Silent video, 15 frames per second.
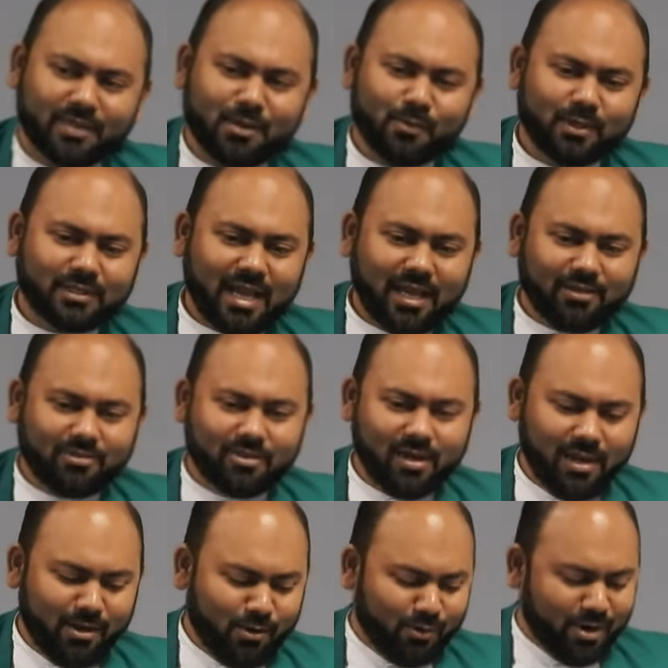He was
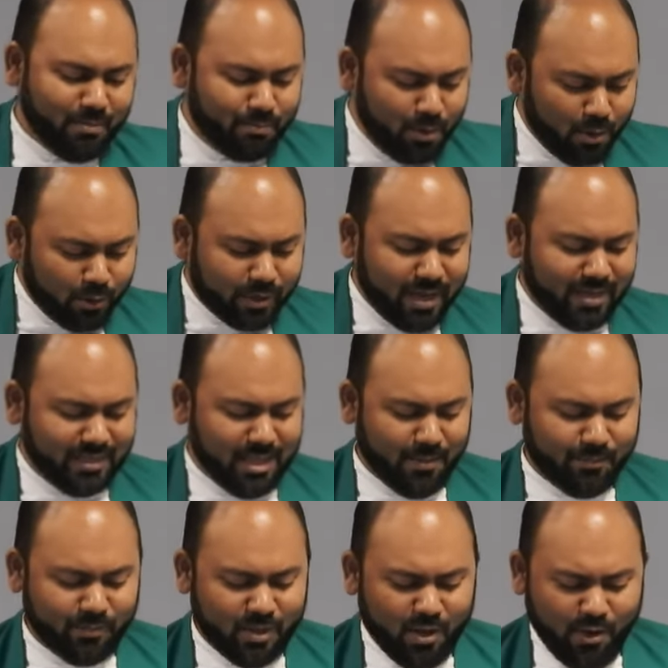actually, you know, rebuking
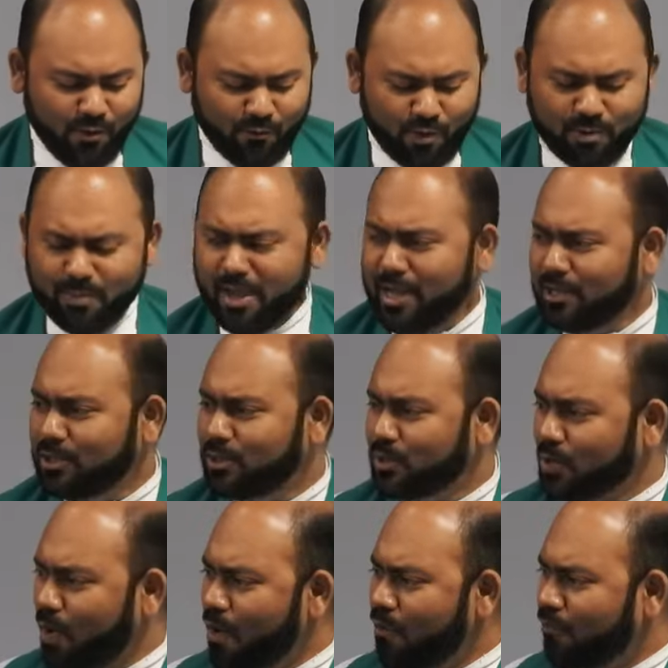them for being
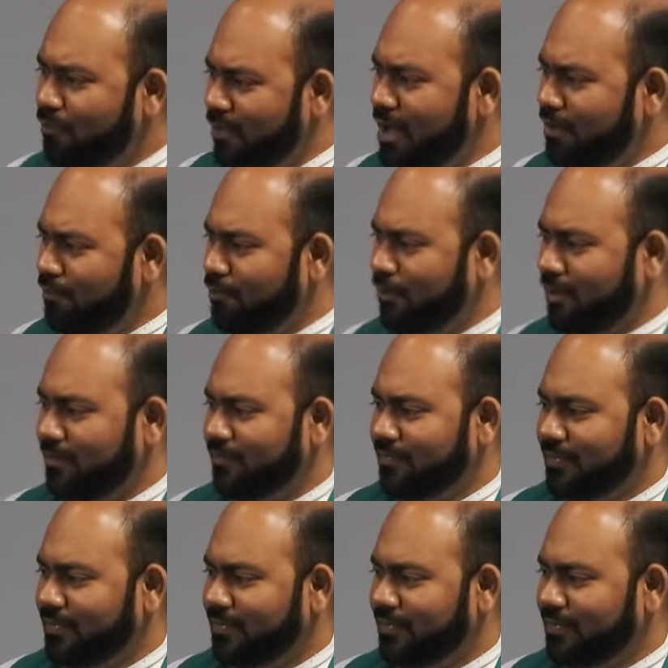so fearful.